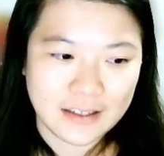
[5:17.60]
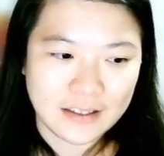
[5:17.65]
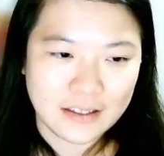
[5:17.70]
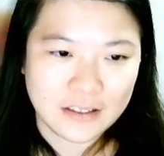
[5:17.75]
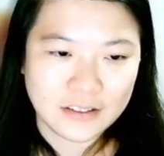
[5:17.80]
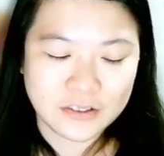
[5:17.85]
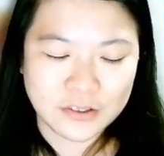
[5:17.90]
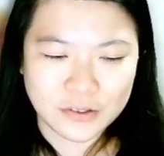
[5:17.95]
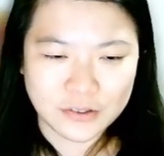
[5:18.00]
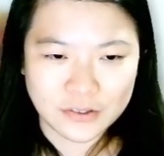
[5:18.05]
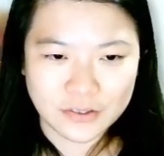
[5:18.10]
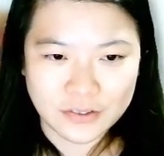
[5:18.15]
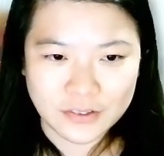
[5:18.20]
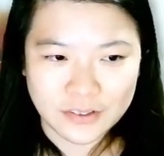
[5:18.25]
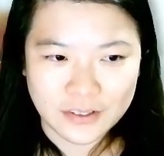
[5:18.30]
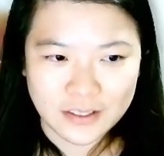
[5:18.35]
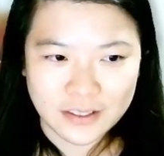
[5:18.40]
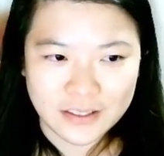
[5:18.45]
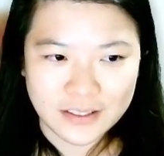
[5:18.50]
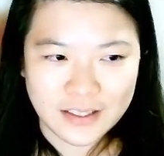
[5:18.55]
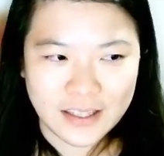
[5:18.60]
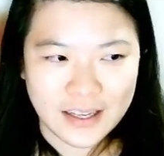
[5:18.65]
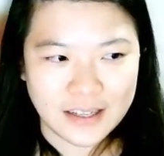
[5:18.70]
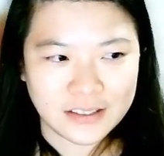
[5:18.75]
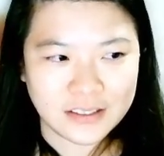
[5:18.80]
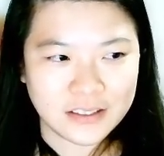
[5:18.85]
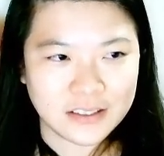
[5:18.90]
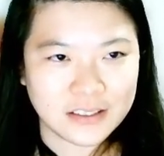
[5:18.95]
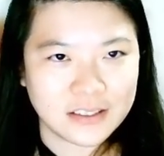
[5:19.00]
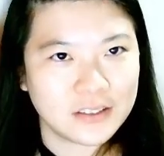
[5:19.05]
So
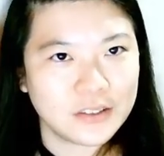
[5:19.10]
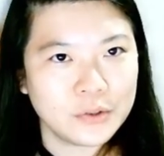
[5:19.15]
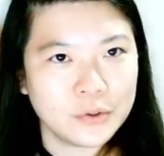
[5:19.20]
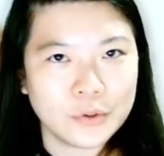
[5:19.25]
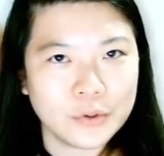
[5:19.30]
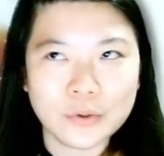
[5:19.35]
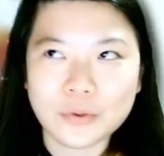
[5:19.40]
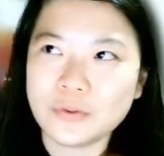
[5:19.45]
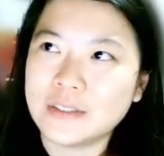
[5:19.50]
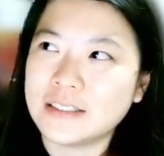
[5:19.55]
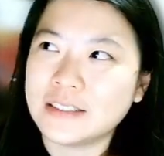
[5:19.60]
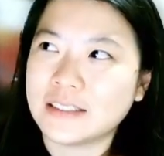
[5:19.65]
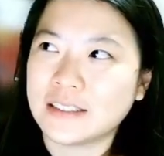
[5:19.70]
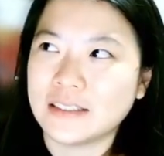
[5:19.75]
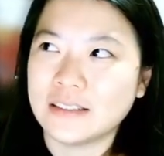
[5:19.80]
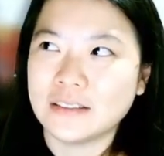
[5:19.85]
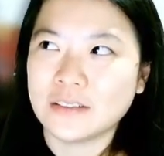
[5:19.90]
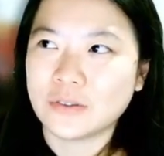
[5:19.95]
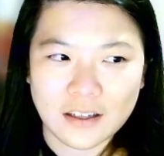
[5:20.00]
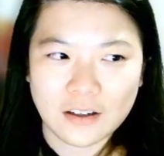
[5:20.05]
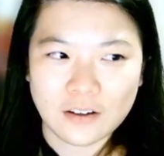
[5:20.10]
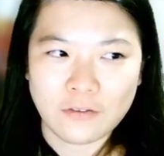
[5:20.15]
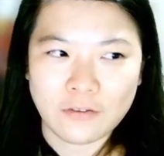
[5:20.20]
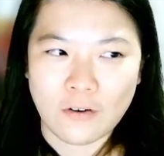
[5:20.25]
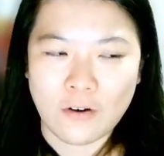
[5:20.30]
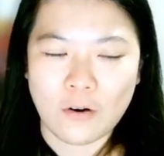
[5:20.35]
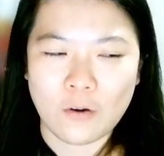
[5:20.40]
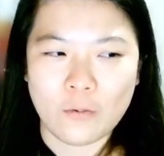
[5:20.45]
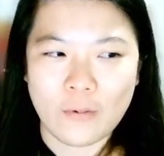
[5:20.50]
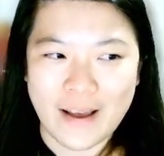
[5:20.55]
there's no reason
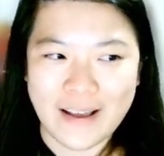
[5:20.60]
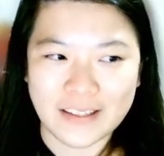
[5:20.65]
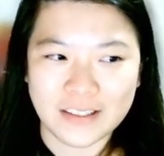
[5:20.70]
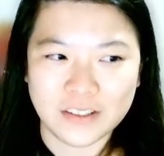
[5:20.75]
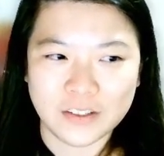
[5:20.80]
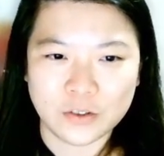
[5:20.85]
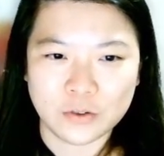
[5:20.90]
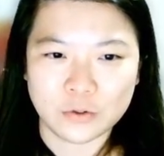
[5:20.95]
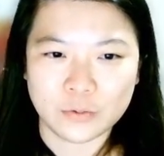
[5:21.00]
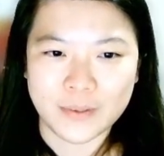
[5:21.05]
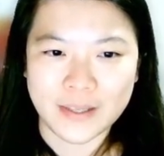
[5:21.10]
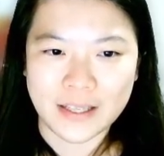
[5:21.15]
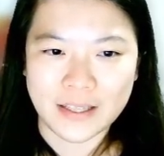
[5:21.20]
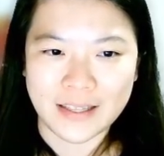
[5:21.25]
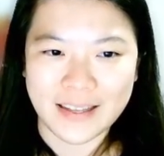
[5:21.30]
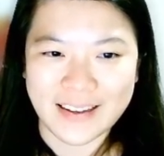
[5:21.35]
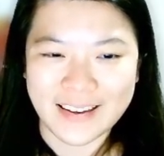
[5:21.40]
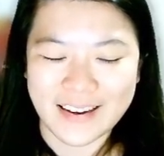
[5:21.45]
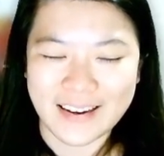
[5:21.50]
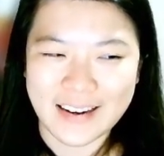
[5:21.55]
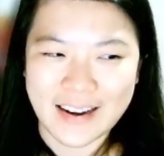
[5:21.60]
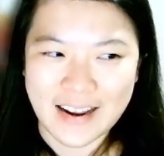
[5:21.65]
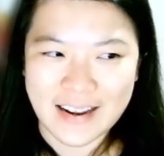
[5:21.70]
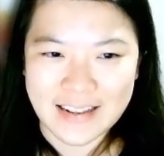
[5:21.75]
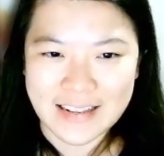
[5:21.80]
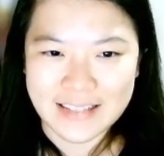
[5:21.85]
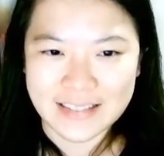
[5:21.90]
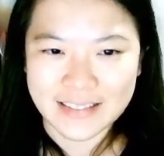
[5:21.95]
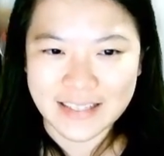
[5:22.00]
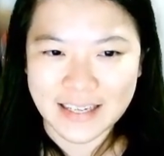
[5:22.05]
for West to be thinking that
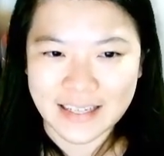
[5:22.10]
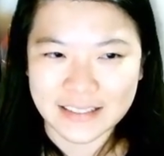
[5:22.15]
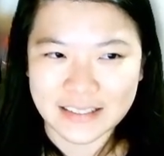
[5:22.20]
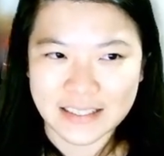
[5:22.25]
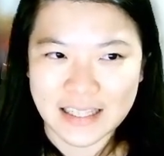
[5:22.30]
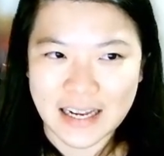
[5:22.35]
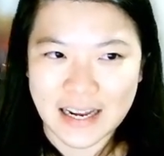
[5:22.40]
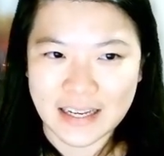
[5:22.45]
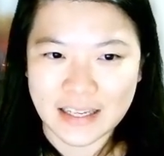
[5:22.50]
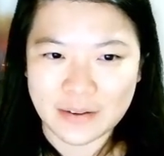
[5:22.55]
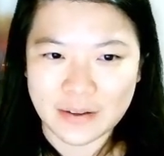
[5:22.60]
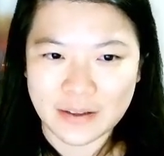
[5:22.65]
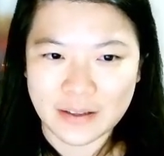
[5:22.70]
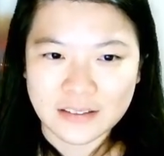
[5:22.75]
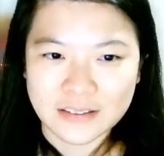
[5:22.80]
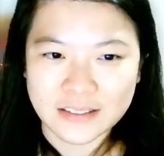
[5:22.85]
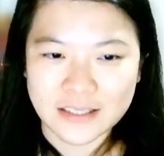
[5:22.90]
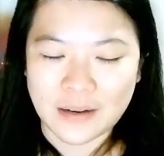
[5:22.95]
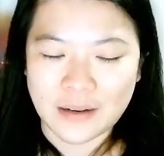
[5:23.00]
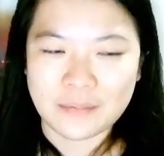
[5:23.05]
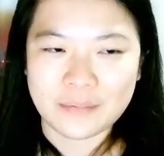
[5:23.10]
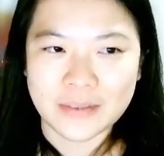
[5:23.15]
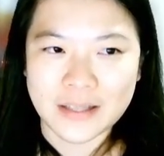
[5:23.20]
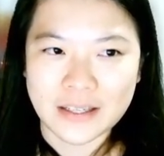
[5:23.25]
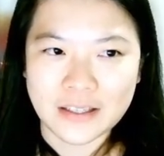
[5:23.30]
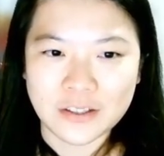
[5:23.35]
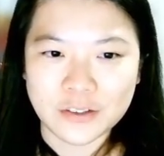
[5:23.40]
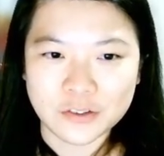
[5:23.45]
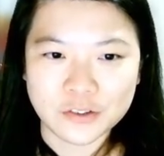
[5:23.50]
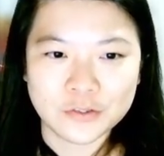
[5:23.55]
East has like
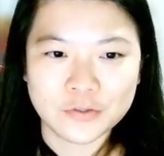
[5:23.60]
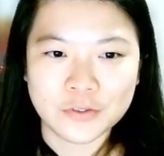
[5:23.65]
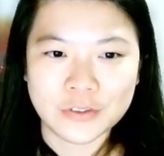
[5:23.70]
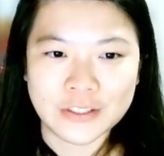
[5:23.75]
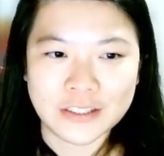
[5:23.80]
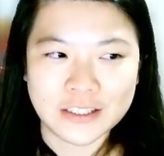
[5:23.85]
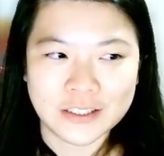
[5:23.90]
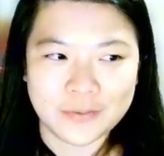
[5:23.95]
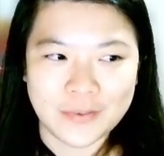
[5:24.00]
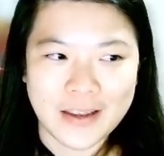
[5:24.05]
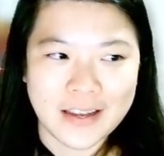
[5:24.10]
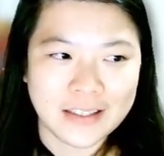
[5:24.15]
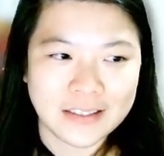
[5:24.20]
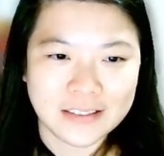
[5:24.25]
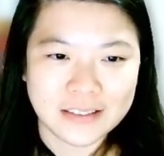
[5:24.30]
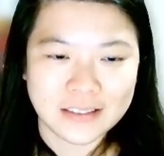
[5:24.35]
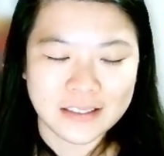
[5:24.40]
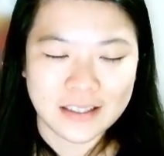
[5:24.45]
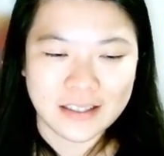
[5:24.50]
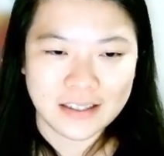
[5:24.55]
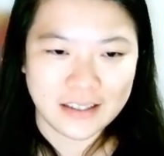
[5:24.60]
something useful in spades.